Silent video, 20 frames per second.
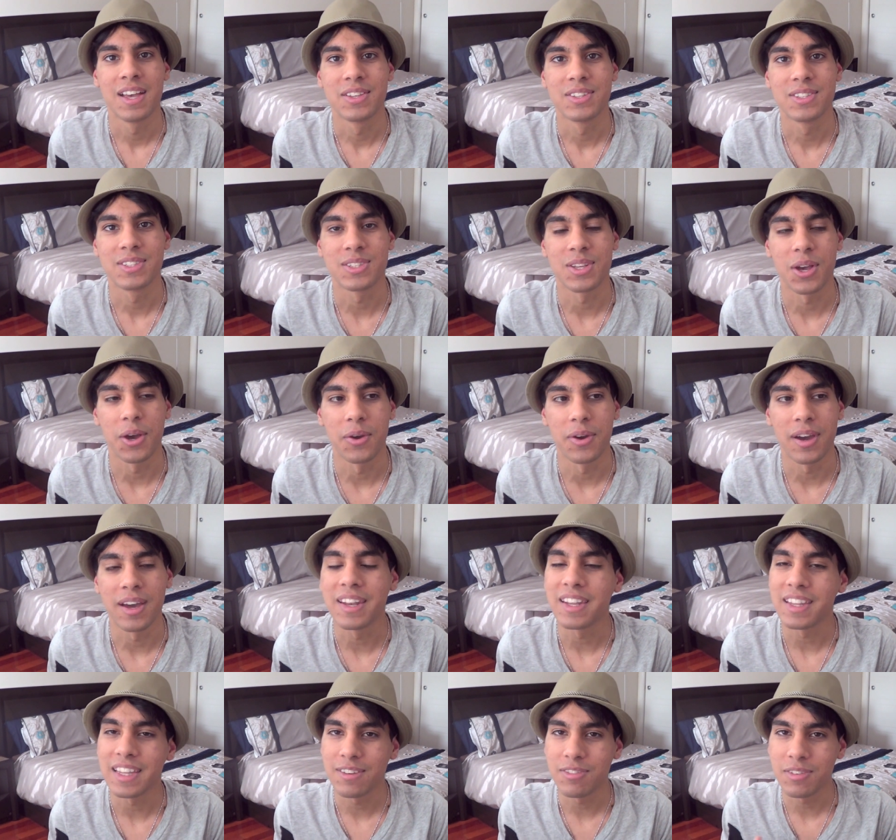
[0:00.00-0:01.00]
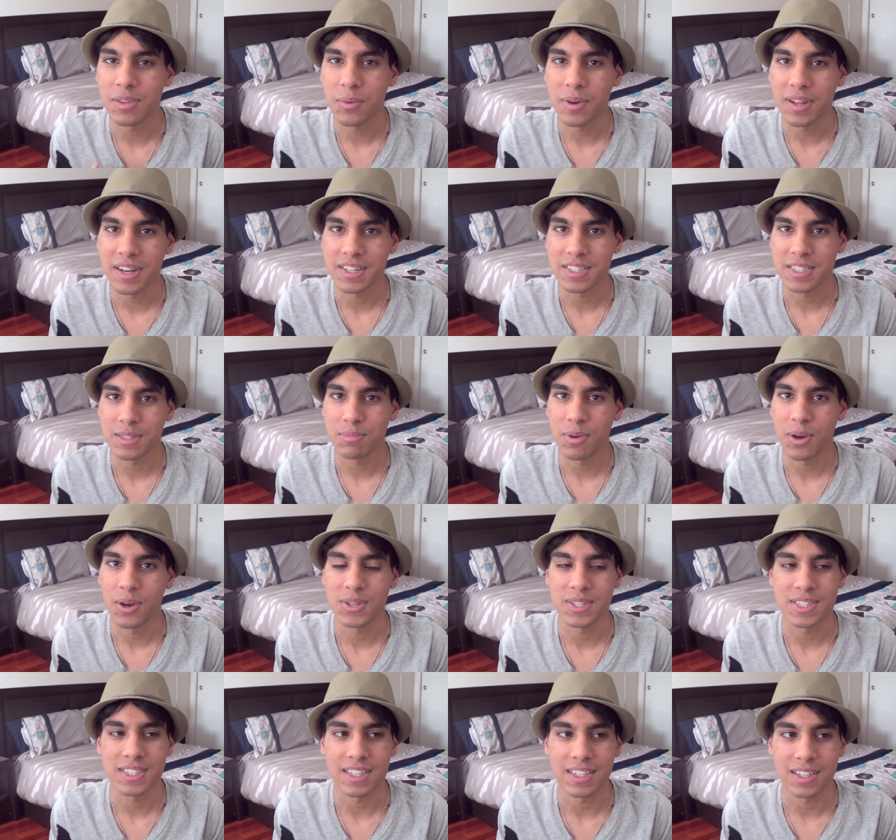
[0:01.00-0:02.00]
So, and even the one I did
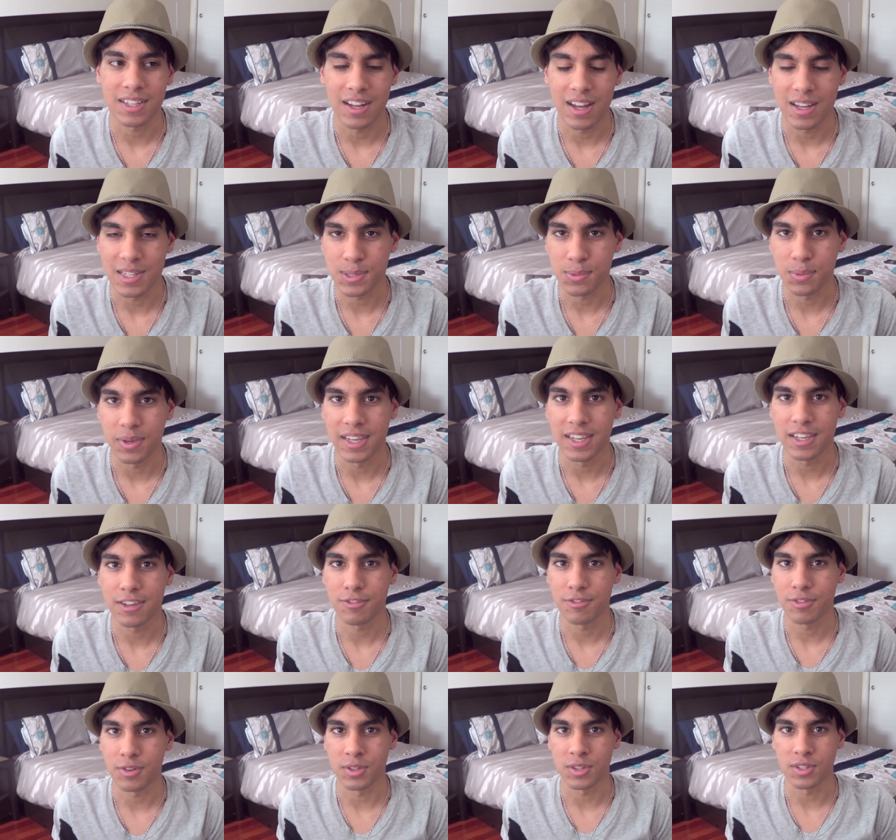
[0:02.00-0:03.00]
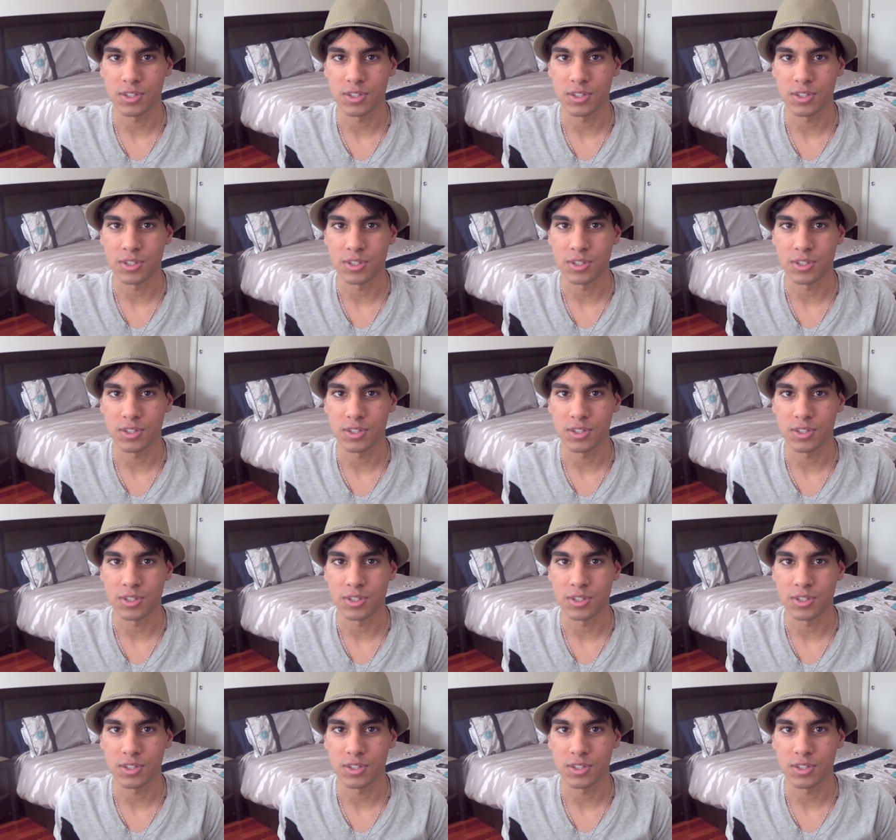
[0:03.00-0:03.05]
post like last week for,